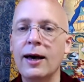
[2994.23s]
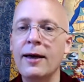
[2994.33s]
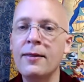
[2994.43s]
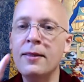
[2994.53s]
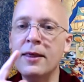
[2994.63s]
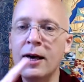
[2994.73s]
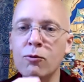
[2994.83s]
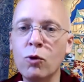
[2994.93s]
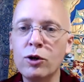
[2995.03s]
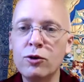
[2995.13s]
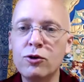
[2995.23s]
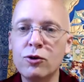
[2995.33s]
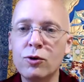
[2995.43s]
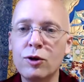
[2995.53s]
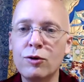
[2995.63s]
and then what you
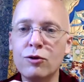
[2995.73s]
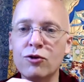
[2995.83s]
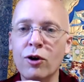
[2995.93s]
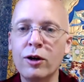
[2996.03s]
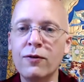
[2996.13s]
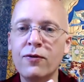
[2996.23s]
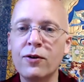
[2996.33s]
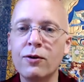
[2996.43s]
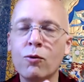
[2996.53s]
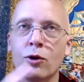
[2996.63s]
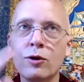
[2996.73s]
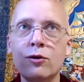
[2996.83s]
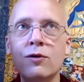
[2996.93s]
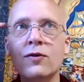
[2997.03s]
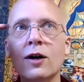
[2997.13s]
do is you try to fit words
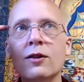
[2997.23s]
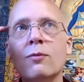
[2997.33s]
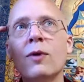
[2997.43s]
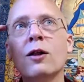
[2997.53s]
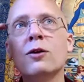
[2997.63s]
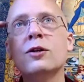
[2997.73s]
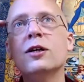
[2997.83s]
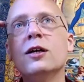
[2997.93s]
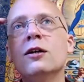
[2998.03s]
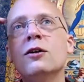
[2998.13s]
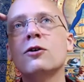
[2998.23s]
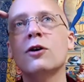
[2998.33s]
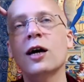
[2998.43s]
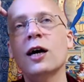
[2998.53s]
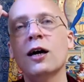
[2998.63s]
and you've got the melody in your
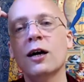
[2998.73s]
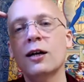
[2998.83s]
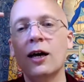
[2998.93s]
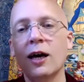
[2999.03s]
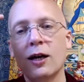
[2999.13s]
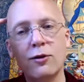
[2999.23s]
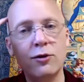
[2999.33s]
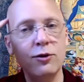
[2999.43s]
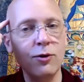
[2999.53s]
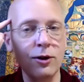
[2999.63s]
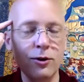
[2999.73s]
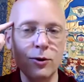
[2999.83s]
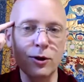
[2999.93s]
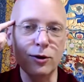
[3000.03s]
head as you are doing